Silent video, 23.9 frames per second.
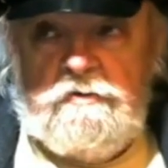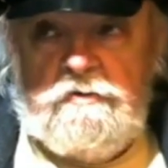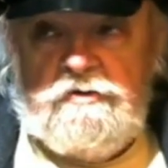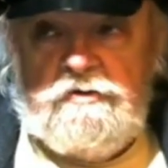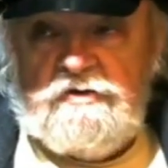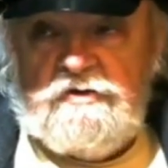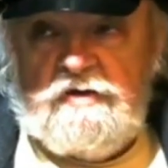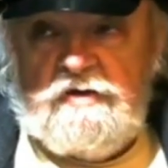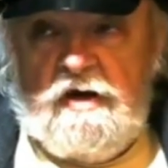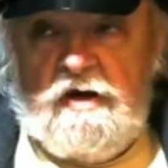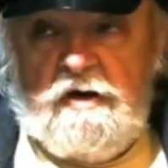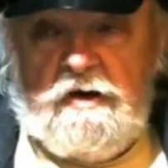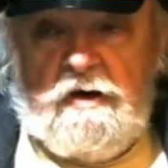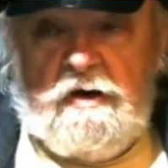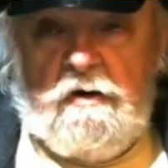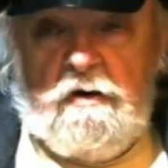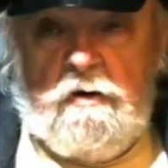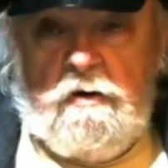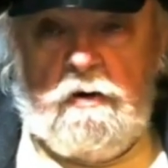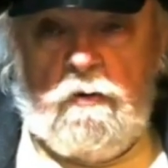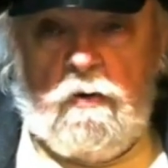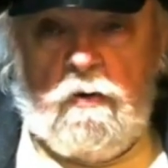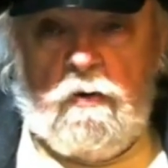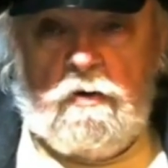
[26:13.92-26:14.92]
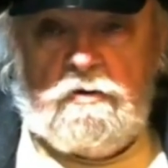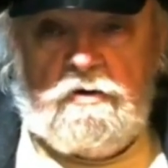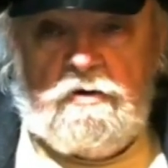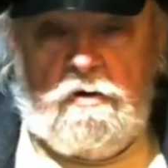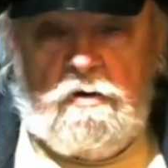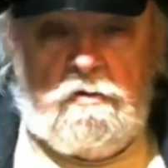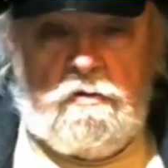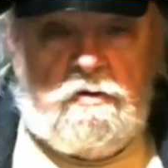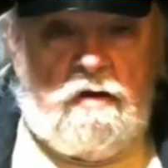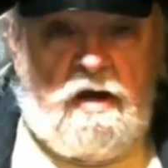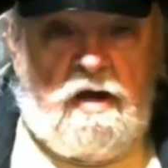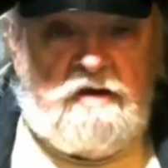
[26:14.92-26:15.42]
Just like Gary worked
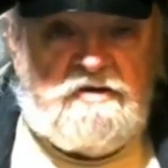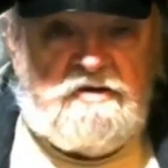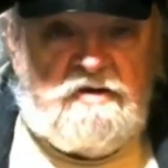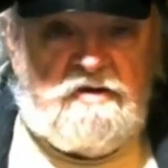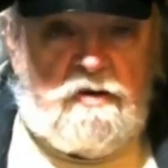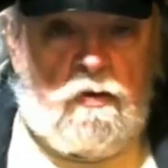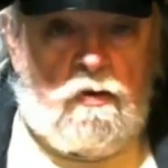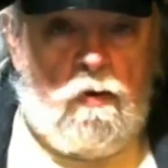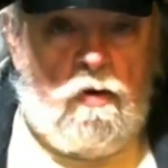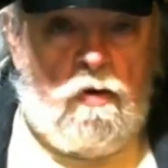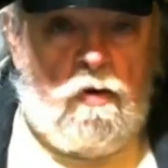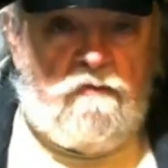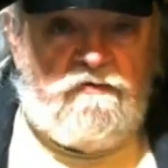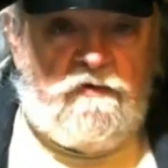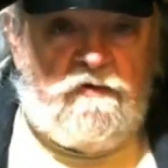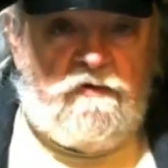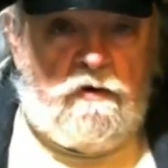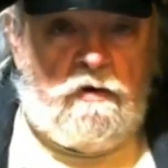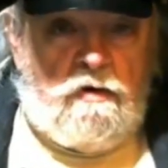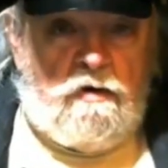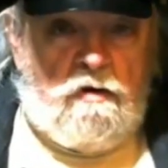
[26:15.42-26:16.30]
on classic warfare